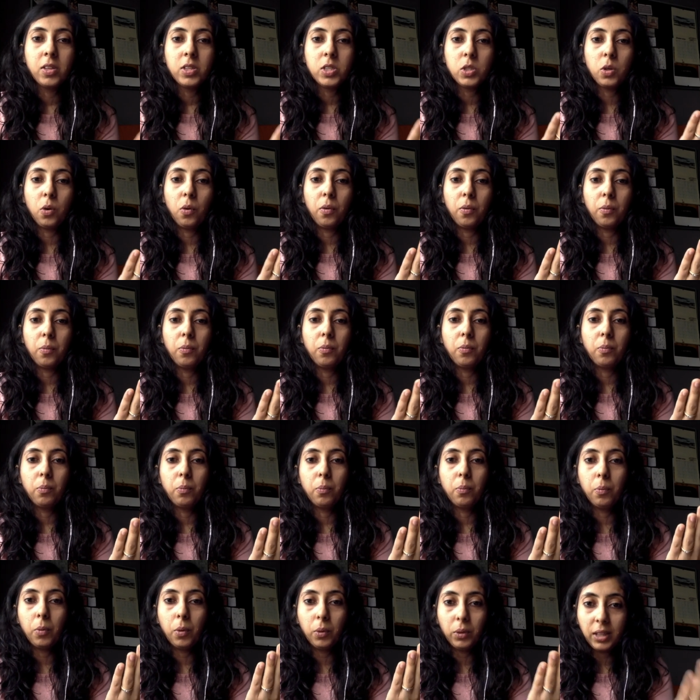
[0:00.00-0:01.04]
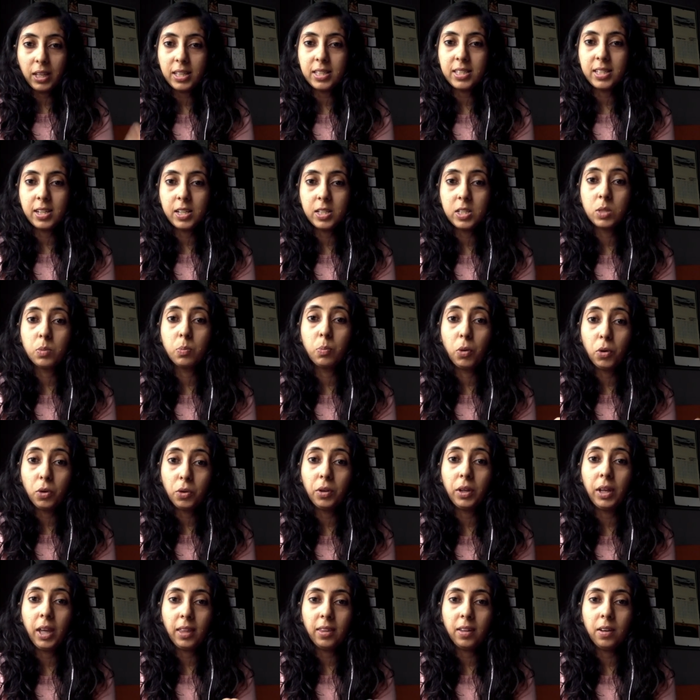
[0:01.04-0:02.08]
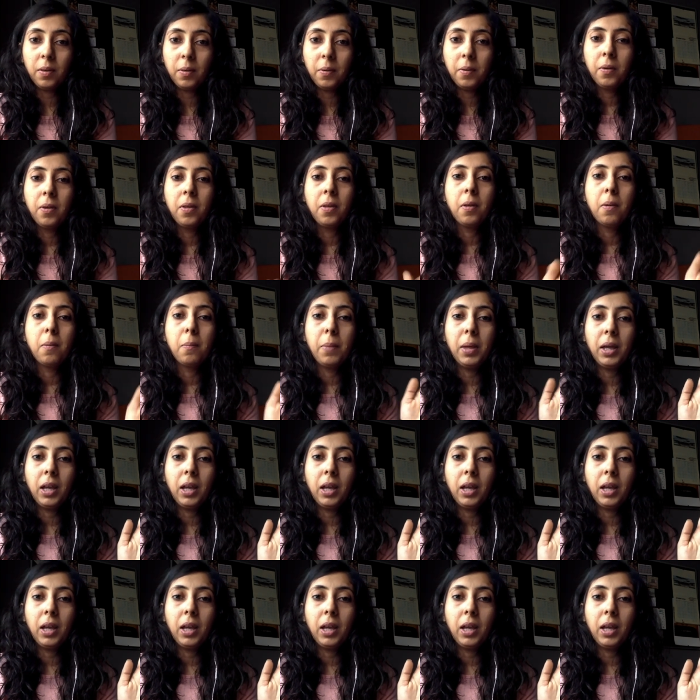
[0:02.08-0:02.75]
So both these lists put together, pick